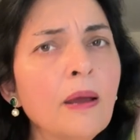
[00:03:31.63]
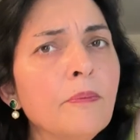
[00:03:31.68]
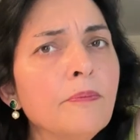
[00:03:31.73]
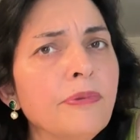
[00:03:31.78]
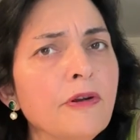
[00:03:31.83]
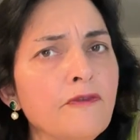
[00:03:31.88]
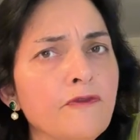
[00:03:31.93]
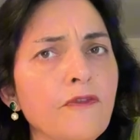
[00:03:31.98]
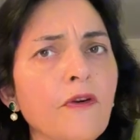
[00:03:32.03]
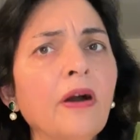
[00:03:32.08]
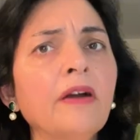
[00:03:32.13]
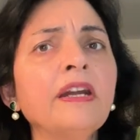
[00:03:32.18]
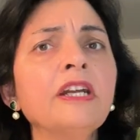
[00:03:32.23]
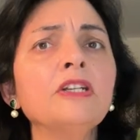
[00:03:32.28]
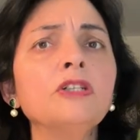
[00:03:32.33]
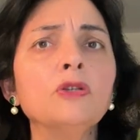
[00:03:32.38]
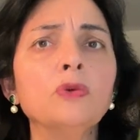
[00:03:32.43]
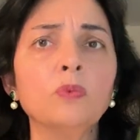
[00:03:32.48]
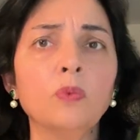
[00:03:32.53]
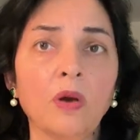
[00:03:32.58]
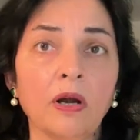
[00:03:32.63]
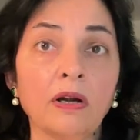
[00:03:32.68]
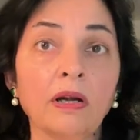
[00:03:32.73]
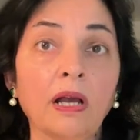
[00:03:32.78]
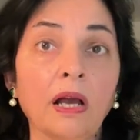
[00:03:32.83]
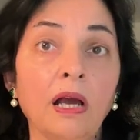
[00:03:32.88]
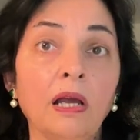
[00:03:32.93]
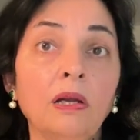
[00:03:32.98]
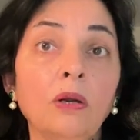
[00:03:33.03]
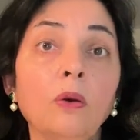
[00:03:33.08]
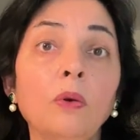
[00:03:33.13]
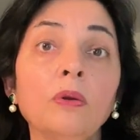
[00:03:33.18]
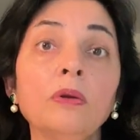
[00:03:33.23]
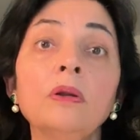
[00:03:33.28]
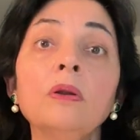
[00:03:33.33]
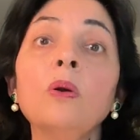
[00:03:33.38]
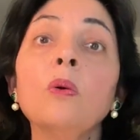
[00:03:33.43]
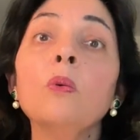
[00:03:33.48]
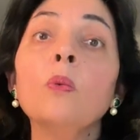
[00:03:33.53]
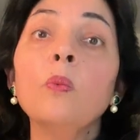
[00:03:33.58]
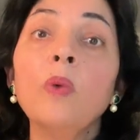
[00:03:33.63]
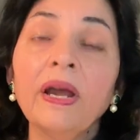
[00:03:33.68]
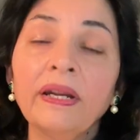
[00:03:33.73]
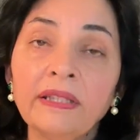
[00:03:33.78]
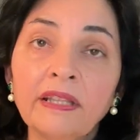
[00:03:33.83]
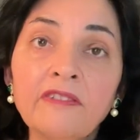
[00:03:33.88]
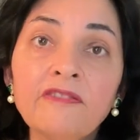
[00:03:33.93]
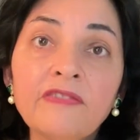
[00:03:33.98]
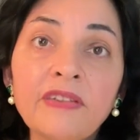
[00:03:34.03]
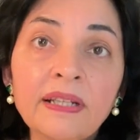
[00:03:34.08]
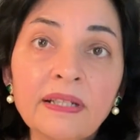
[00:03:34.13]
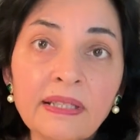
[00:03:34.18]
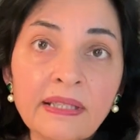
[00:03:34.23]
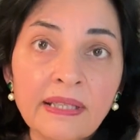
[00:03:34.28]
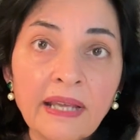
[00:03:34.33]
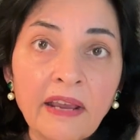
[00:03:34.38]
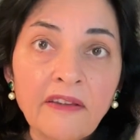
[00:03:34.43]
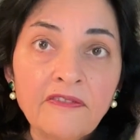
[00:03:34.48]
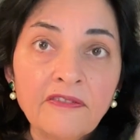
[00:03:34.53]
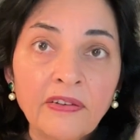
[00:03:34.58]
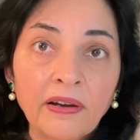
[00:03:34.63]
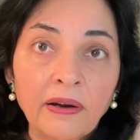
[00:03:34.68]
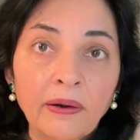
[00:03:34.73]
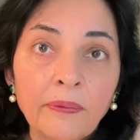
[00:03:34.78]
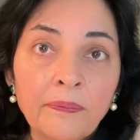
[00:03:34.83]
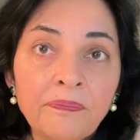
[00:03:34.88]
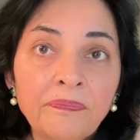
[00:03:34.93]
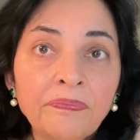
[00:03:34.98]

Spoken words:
preferring to work alone where they feel safer.